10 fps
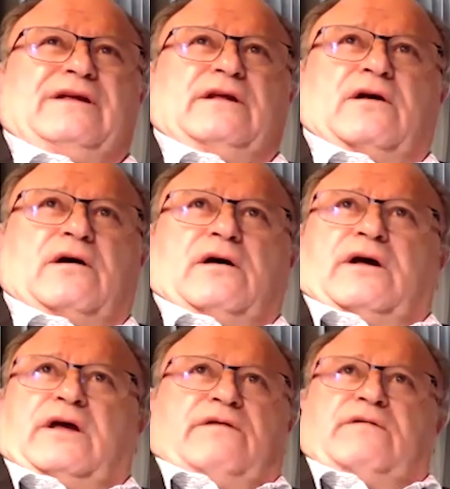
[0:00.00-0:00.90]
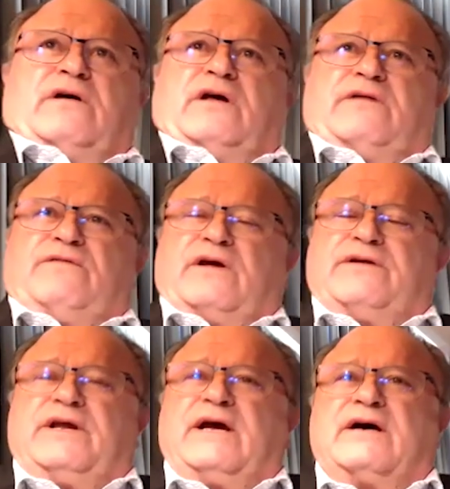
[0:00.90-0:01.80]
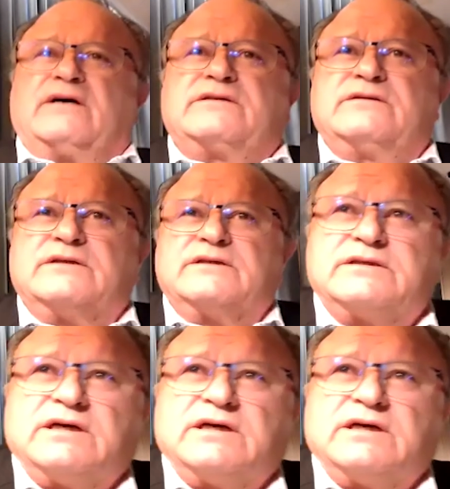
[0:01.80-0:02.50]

I have no doubt that